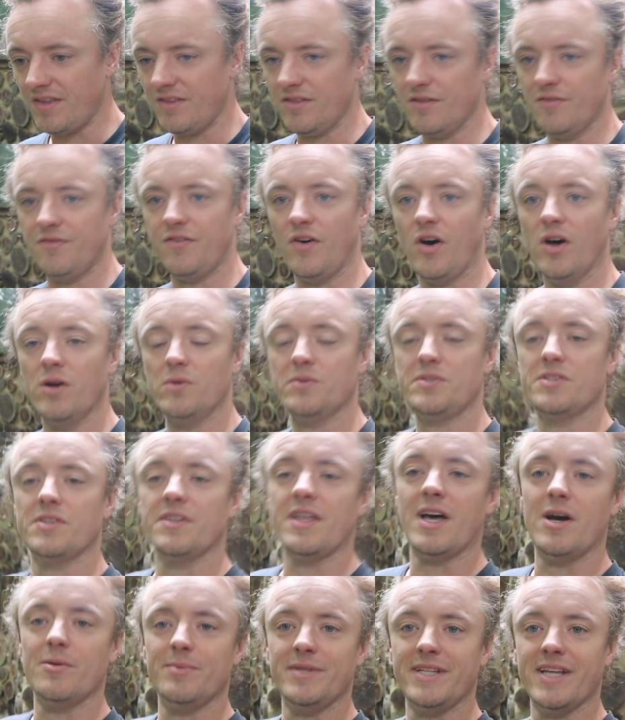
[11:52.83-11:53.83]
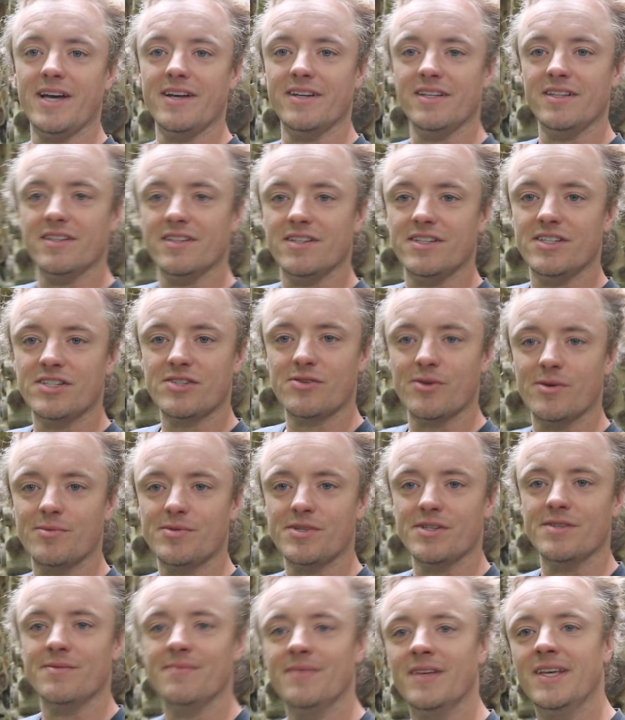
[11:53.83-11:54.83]
the file so that'll be down in the
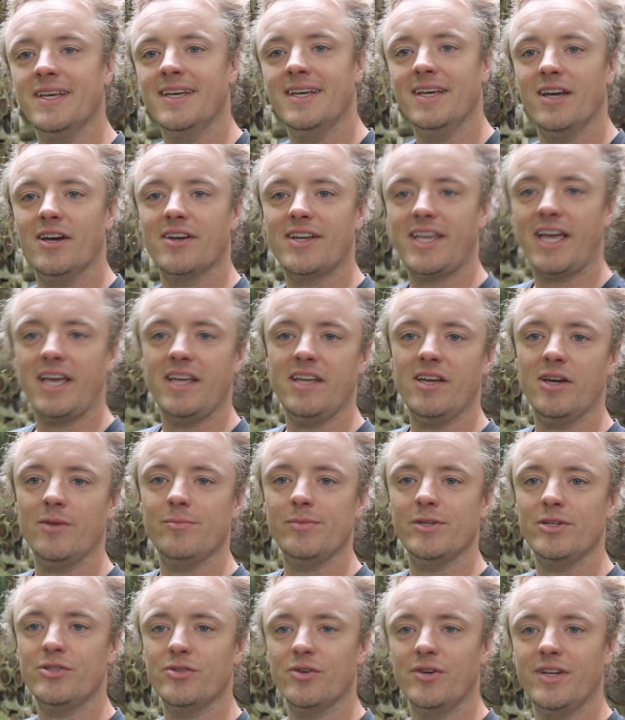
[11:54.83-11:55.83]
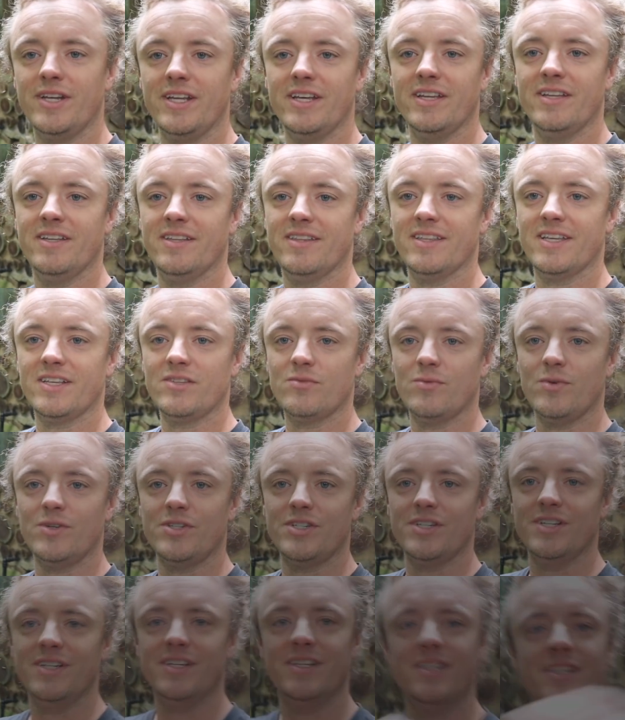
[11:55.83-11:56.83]
description okay hope you enjoyed it thanks for
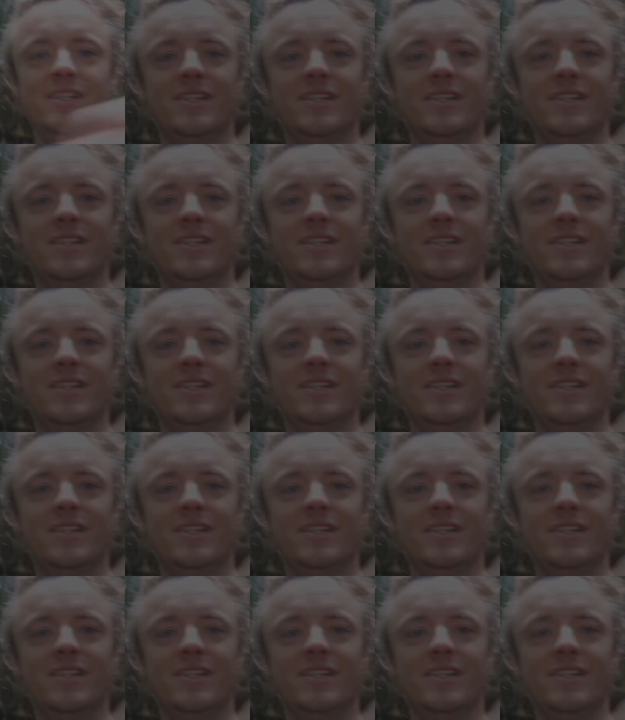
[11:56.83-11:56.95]
watching